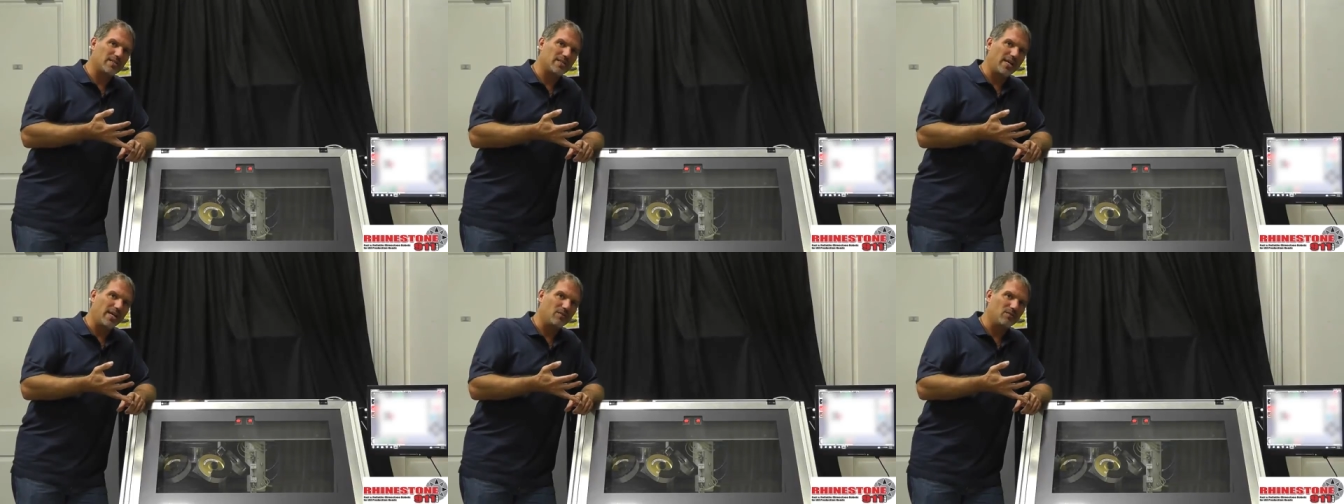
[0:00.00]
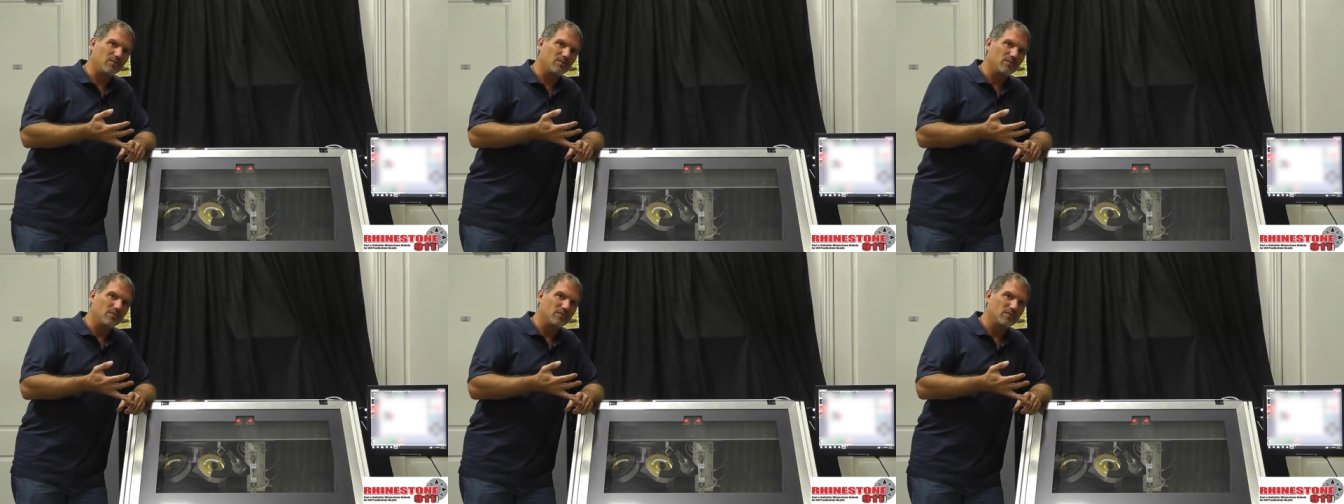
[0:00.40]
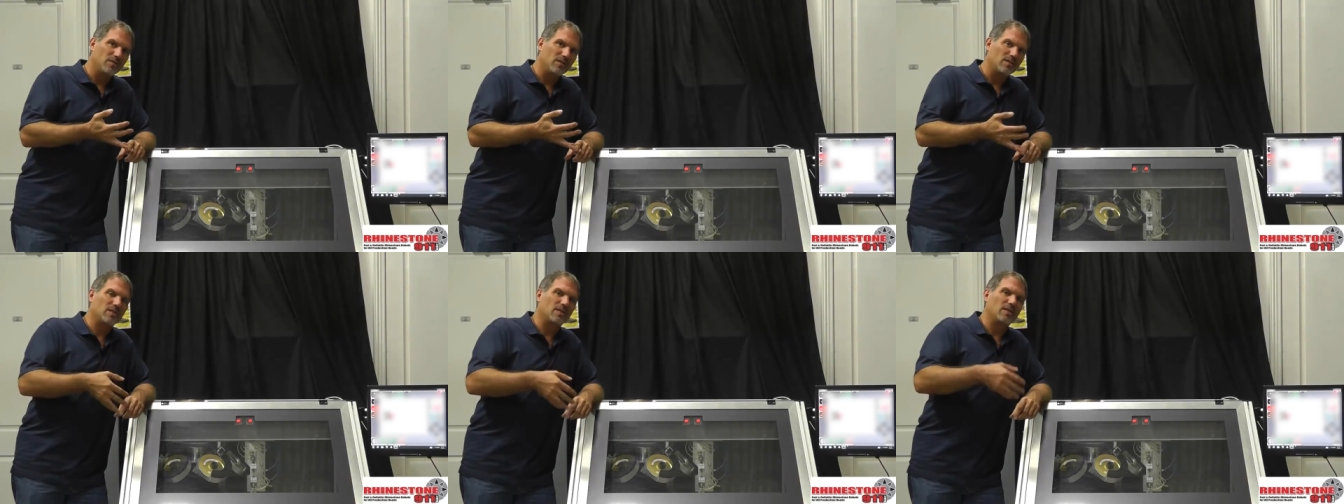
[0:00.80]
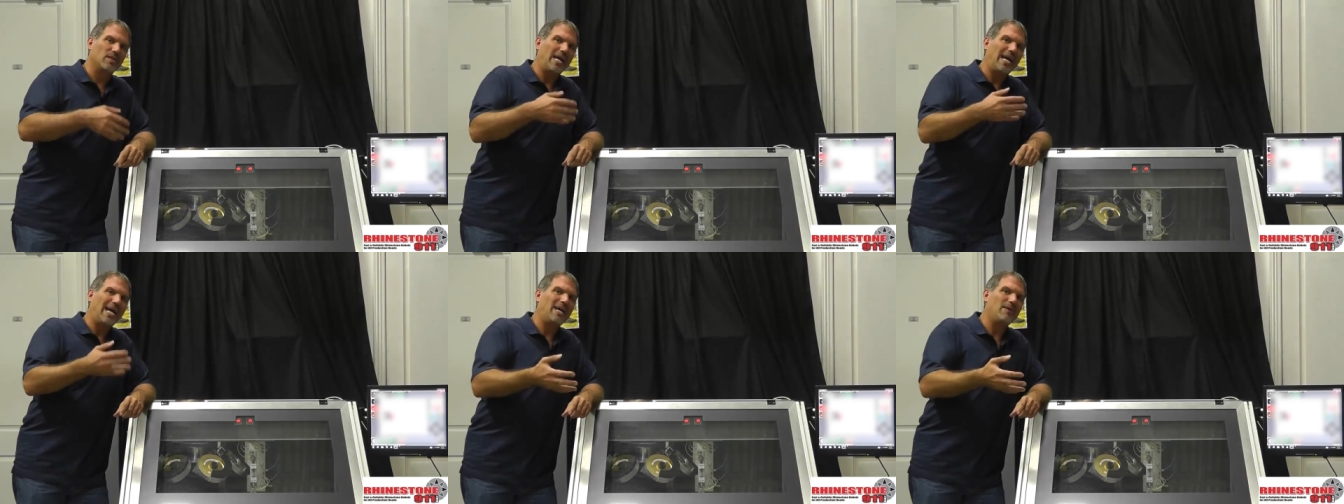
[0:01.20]
down, it's going to
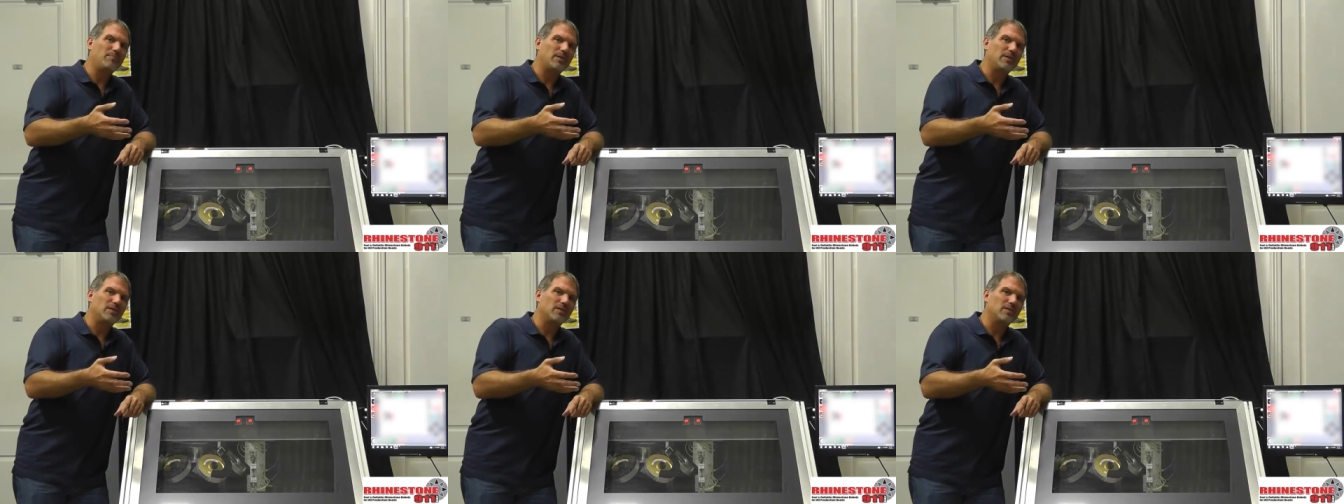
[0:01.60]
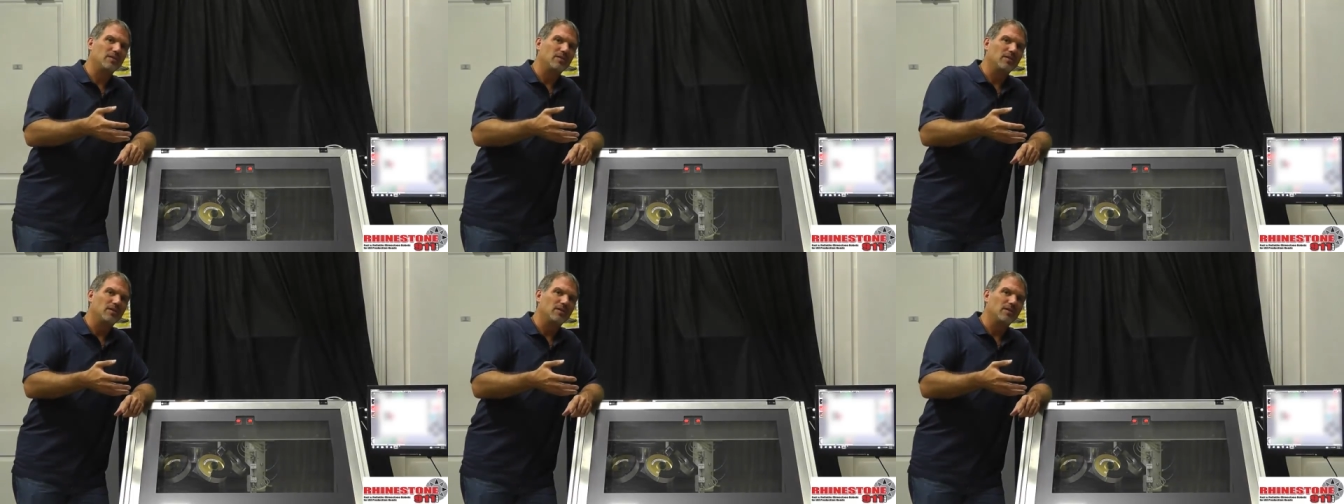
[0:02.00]
happen